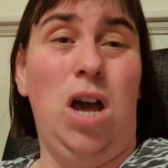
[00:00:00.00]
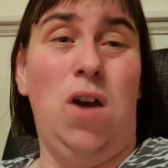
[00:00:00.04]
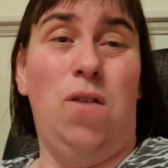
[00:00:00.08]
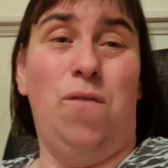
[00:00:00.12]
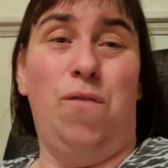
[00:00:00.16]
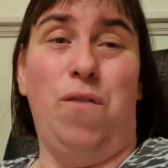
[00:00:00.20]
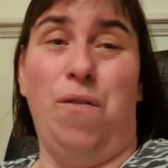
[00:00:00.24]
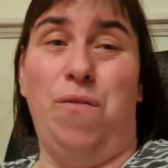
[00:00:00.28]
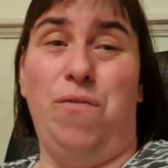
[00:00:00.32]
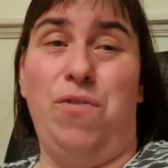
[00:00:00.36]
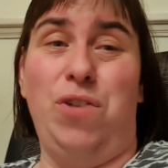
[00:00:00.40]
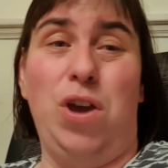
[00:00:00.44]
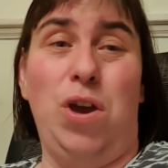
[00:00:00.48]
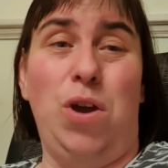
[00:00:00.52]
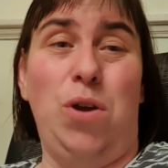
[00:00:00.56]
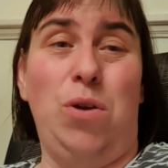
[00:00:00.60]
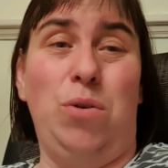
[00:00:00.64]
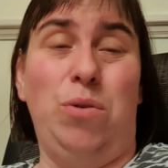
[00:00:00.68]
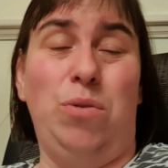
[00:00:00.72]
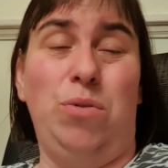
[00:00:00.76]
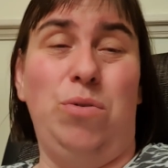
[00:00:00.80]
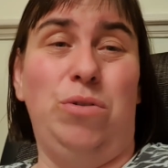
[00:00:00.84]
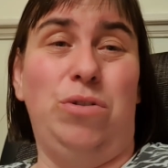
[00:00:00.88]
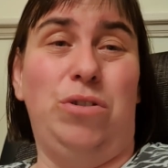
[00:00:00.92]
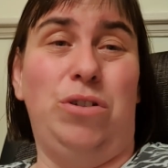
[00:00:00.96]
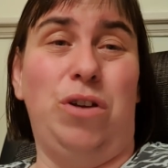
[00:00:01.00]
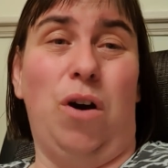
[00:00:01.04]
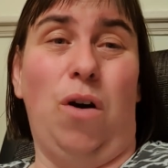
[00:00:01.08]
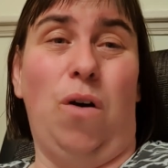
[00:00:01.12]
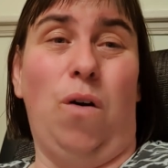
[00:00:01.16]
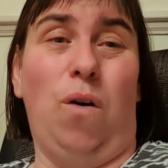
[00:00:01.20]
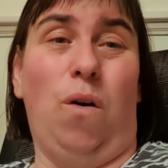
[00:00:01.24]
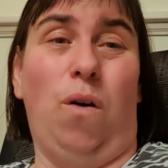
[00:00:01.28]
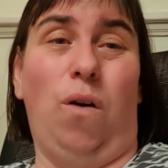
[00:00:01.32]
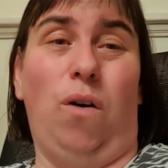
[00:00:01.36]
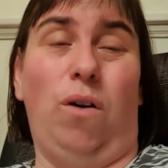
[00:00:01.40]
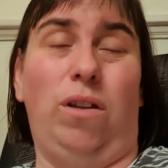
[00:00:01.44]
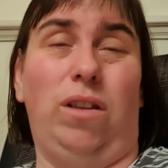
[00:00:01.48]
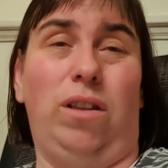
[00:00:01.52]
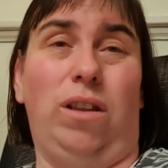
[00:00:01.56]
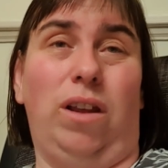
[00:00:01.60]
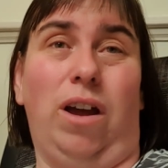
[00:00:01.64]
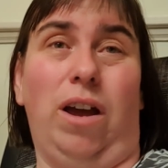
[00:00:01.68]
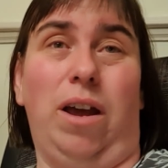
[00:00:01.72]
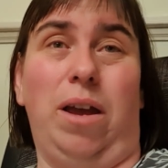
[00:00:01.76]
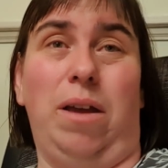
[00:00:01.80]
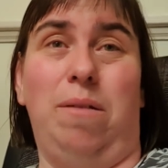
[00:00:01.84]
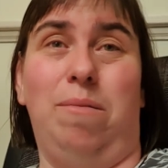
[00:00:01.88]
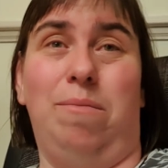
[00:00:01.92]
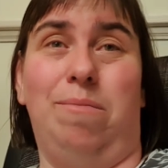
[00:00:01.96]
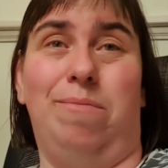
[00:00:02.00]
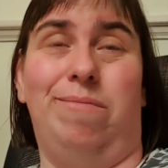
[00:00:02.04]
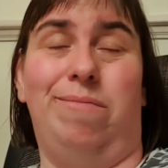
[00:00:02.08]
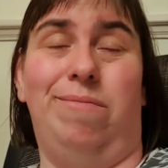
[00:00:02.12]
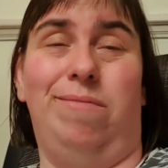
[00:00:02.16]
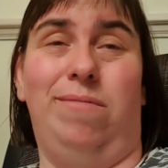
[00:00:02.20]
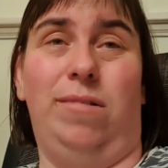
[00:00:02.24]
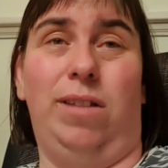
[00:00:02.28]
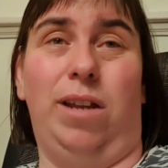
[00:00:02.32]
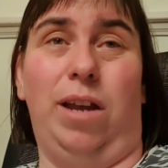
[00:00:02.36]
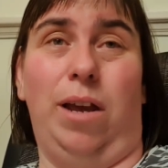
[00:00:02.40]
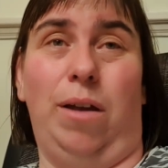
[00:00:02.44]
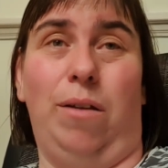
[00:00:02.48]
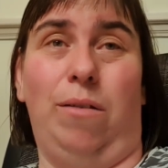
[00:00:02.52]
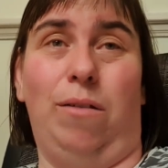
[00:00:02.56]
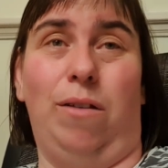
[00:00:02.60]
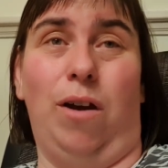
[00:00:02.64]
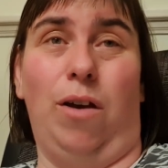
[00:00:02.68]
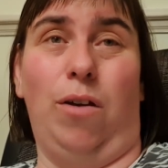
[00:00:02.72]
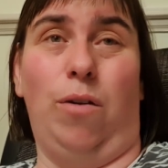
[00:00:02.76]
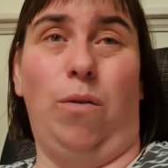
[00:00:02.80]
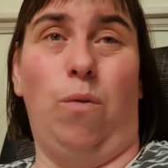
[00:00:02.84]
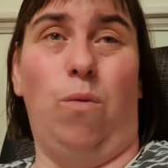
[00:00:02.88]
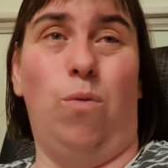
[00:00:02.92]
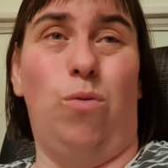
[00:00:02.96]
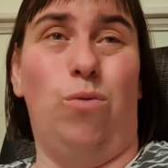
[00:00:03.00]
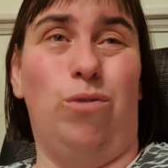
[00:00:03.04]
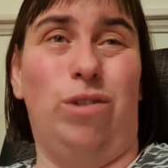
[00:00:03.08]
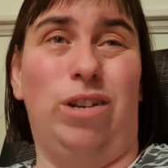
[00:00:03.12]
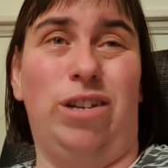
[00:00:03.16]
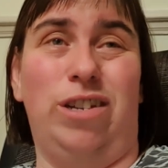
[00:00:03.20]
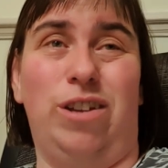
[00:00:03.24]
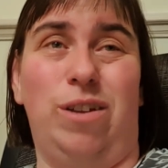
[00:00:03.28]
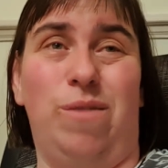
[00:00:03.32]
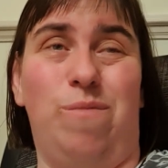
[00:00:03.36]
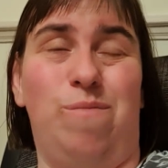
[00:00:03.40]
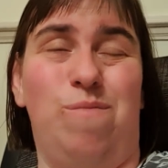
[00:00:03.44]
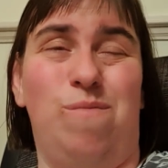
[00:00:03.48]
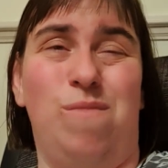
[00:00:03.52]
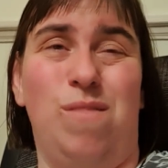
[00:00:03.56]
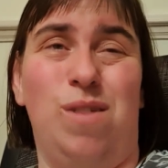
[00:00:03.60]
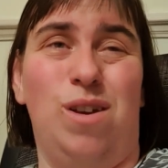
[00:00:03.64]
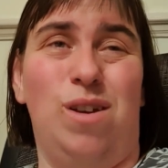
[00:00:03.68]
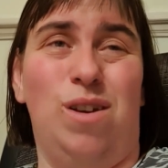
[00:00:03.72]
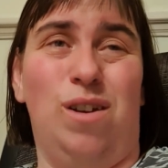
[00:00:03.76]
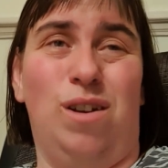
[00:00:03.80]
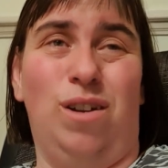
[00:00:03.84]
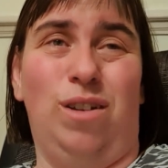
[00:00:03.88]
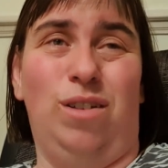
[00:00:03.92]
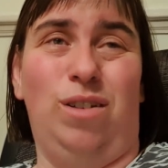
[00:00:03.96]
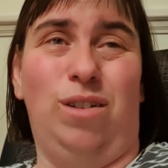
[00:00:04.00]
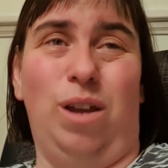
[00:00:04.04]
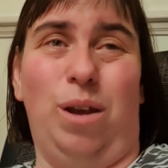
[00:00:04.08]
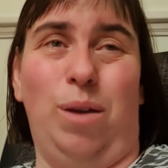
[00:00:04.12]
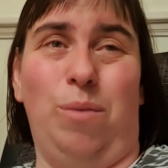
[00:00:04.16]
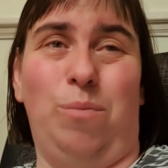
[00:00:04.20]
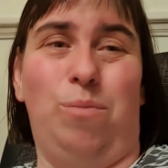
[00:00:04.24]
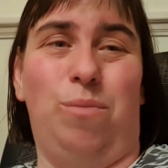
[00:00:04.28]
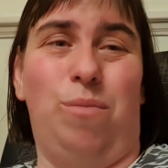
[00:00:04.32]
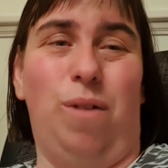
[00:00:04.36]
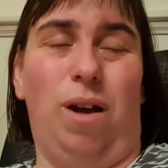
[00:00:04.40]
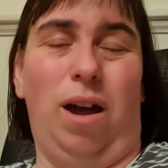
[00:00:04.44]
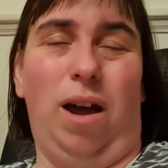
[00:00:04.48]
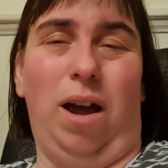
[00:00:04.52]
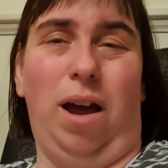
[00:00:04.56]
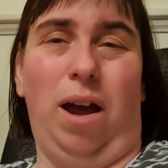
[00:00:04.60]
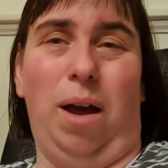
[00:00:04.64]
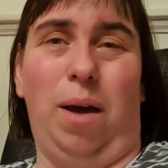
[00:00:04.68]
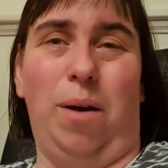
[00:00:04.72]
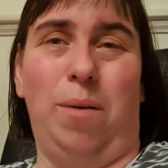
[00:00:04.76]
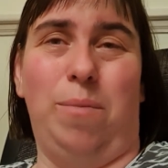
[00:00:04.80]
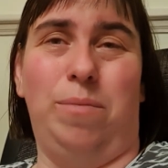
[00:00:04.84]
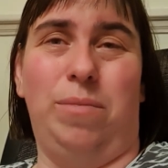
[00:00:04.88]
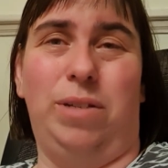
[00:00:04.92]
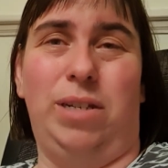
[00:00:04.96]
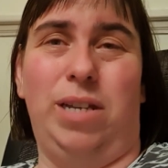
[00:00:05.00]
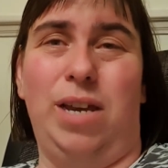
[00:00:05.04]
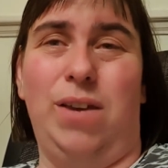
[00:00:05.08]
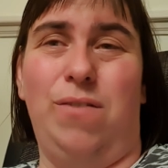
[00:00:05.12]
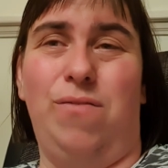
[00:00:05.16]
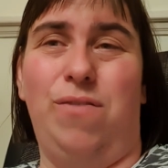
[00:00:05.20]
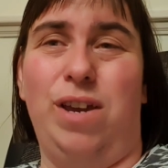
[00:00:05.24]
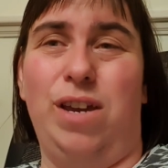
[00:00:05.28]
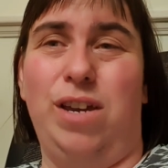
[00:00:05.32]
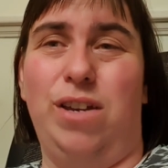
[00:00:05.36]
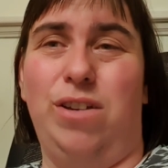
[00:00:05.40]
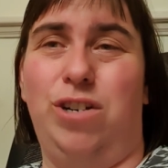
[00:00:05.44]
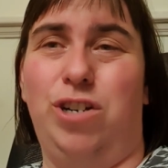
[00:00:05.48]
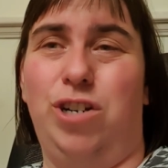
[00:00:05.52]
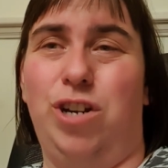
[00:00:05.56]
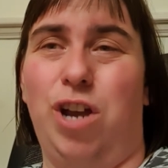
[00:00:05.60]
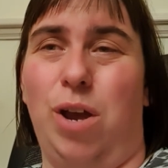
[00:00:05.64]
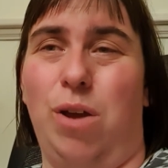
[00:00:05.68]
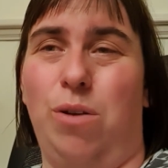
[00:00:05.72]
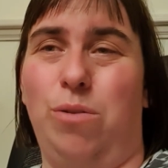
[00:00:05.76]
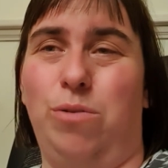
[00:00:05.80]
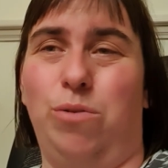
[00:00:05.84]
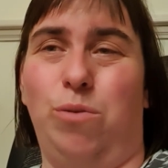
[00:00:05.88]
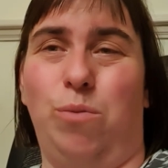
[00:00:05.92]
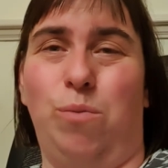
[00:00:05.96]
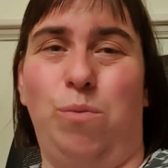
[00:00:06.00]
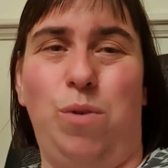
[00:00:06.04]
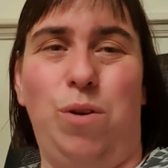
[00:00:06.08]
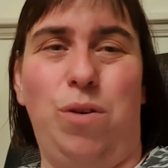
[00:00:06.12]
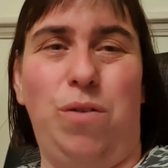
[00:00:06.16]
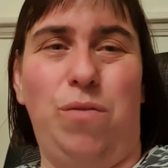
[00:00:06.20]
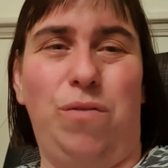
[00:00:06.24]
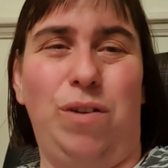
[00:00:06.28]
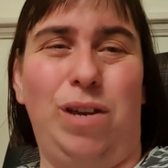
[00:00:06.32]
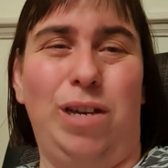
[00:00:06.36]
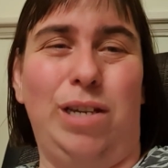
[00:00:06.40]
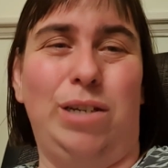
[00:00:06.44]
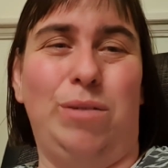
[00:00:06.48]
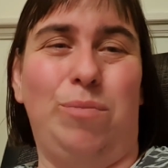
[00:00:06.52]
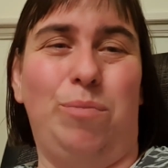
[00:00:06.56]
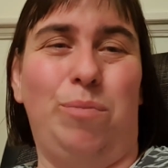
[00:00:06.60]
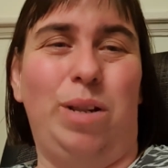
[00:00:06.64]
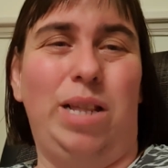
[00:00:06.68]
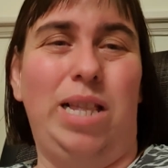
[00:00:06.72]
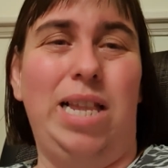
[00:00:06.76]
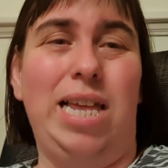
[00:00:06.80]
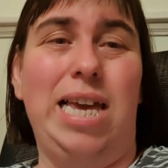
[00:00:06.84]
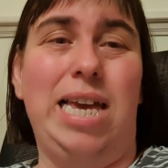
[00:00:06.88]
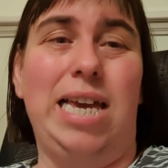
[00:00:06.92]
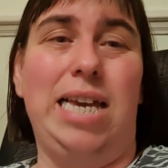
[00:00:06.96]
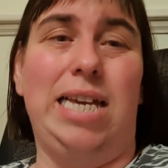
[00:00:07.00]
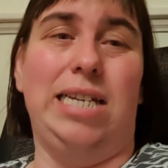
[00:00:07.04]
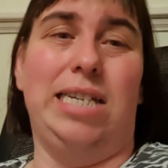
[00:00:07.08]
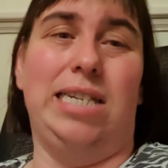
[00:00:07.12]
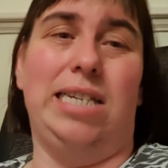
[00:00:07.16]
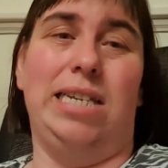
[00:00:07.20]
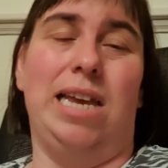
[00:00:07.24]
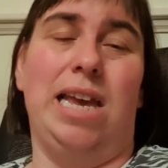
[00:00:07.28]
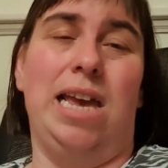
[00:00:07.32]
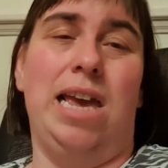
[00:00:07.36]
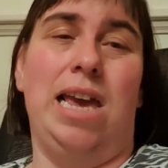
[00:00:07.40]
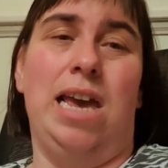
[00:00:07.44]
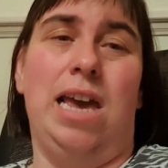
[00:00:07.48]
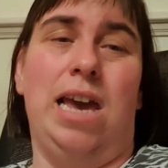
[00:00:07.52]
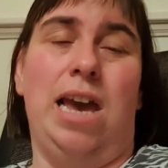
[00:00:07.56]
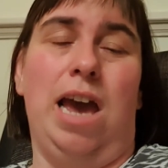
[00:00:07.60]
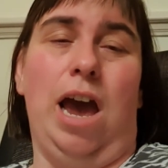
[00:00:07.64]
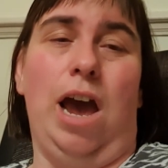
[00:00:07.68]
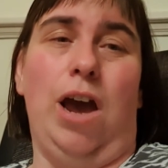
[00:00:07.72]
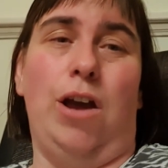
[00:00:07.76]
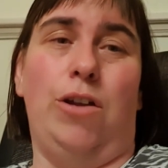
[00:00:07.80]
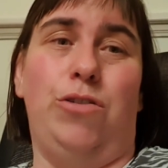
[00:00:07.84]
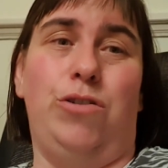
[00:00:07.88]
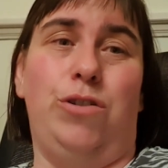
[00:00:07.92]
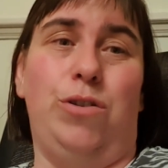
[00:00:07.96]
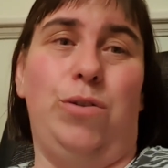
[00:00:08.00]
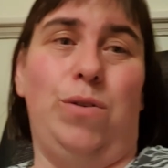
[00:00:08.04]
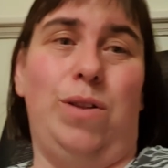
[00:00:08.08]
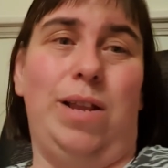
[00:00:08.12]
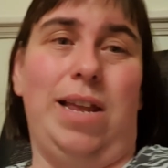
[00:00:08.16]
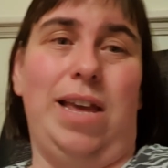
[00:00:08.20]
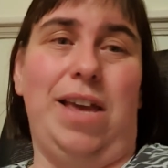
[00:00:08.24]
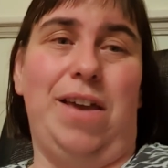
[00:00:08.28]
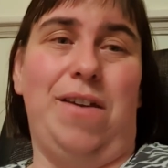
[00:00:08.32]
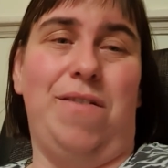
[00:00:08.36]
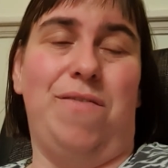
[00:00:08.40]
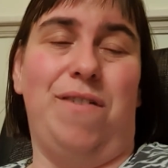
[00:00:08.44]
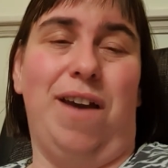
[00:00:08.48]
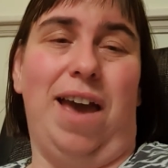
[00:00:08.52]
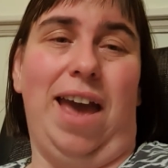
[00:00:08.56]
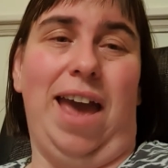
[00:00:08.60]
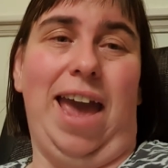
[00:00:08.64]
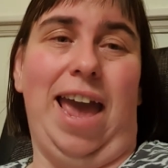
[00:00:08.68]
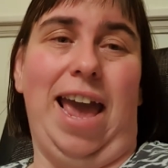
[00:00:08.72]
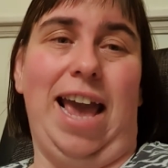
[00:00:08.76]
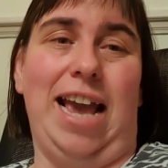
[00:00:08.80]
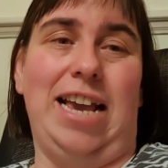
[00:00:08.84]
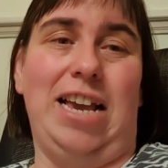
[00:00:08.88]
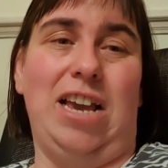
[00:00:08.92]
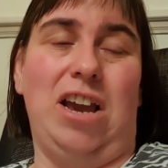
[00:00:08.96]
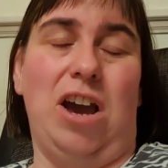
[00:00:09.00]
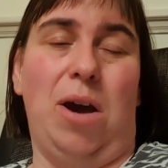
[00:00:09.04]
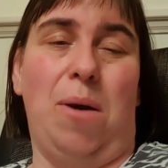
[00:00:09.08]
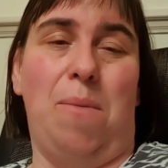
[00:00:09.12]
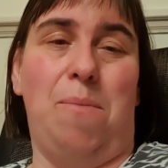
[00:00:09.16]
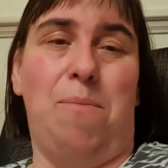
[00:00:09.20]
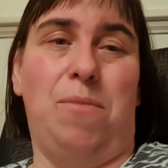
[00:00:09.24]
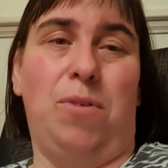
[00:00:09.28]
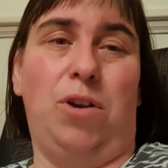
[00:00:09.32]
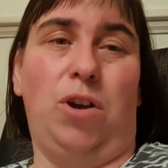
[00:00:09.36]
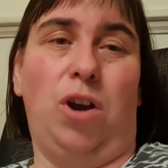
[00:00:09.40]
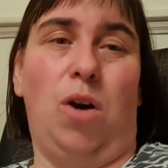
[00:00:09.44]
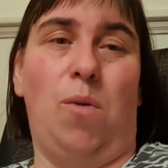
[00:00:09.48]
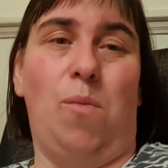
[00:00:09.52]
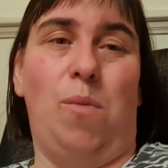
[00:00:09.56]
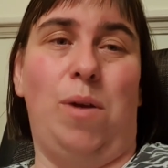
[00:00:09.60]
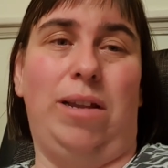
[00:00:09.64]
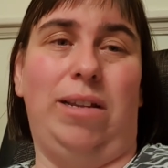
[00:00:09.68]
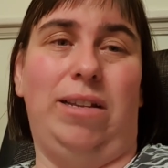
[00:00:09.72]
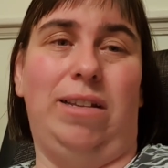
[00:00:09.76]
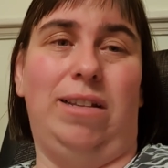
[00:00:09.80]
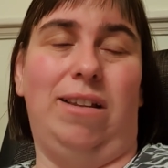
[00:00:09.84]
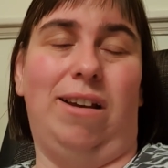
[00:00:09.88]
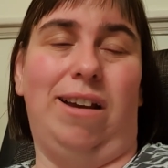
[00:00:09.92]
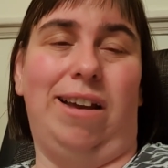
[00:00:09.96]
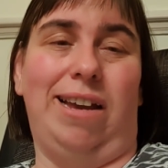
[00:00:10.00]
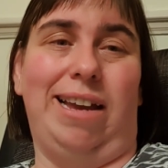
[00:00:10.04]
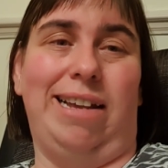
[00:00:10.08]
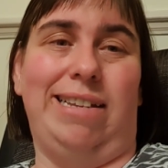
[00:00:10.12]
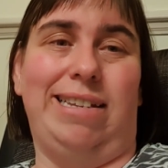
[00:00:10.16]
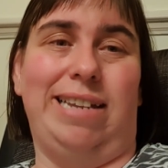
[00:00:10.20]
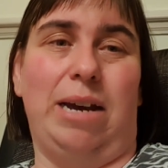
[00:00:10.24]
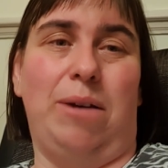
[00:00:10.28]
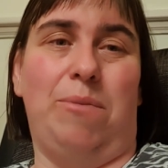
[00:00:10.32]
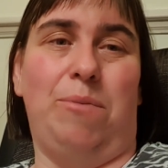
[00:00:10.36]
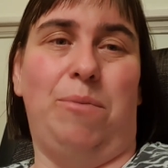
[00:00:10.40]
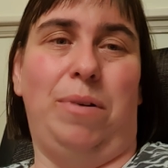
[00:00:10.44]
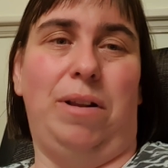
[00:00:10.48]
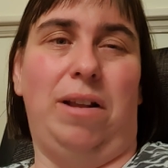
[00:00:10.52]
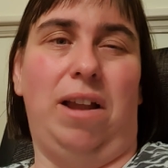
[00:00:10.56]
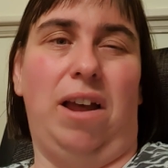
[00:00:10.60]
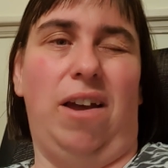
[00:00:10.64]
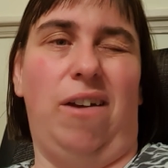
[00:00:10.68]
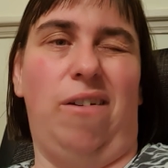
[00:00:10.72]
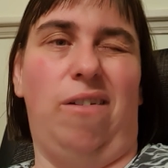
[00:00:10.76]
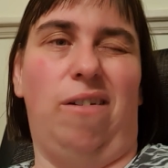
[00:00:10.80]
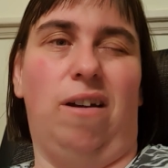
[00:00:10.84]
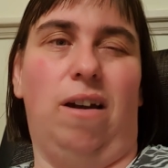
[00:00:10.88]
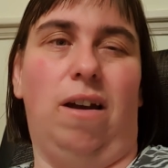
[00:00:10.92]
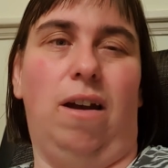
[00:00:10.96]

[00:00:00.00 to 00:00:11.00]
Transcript: reviews on like autism, TV shows or movies, please do leave a comment down below.